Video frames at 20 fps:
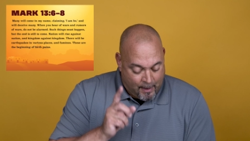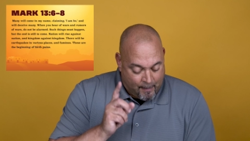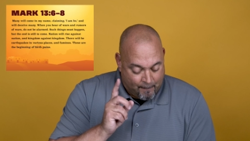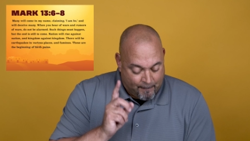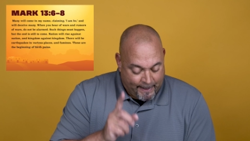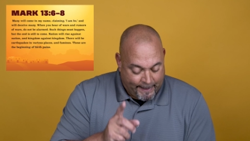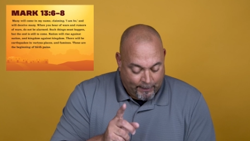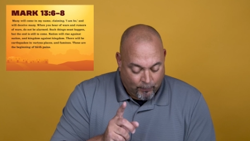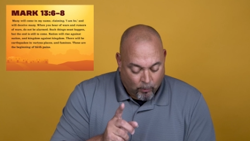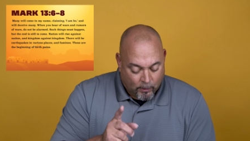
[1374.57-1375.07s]

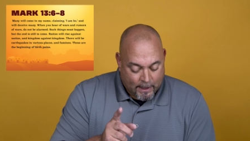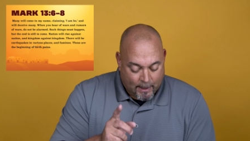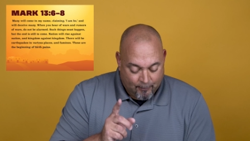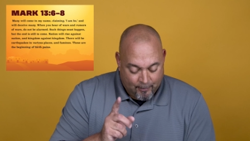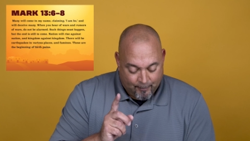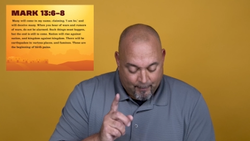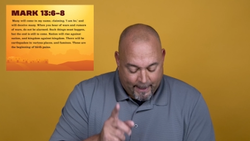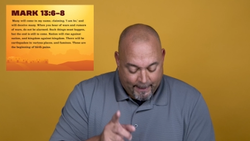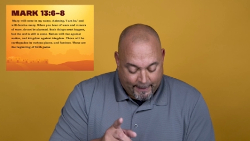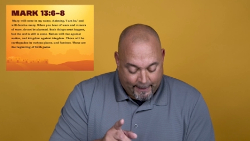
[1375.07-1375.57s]
Many will come
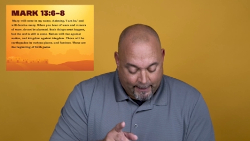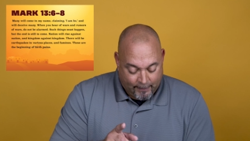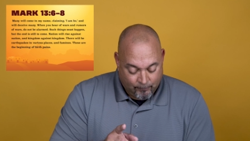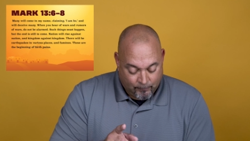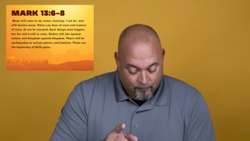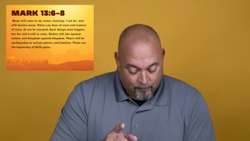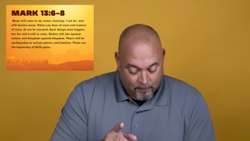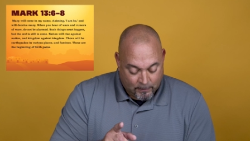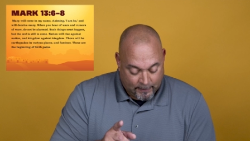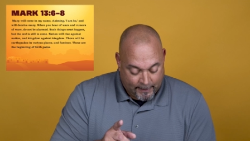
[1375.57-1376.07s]
in my
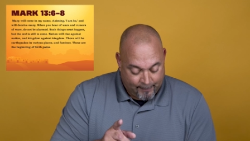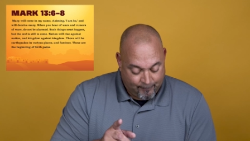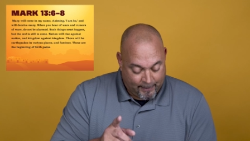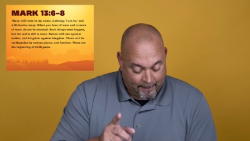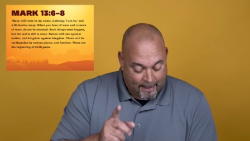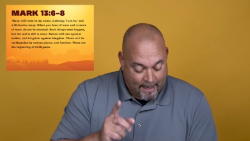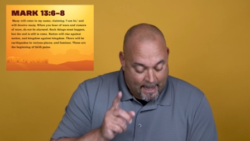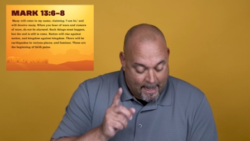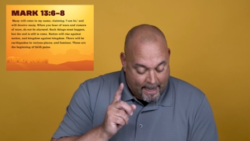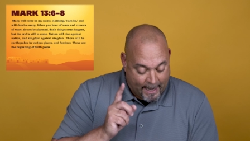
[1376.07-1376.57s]
name,
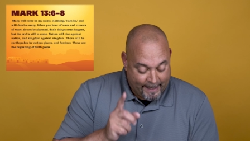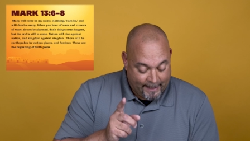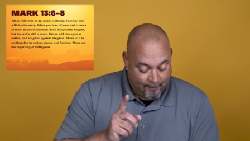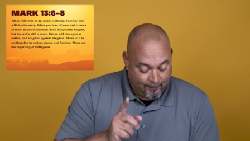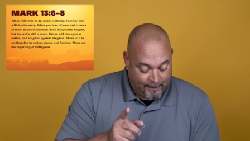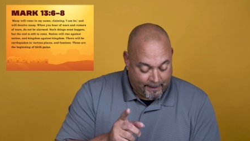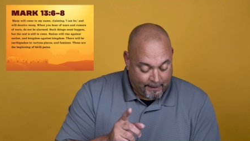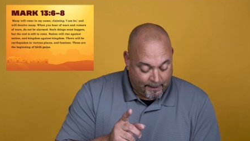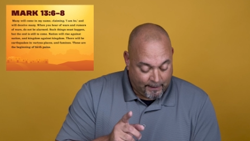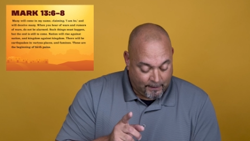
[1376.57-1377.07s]
claiming, I
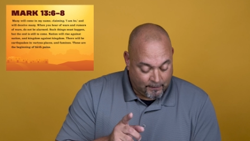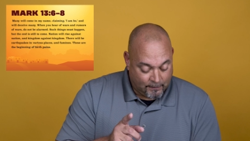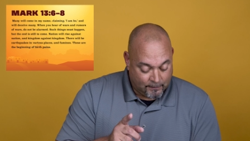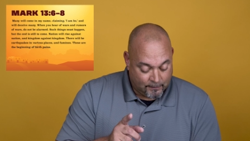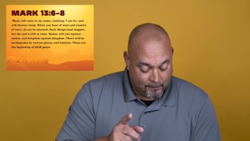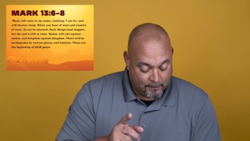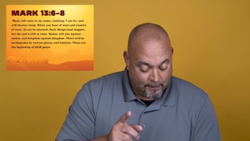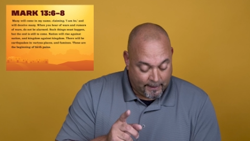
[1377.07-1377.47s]
am he,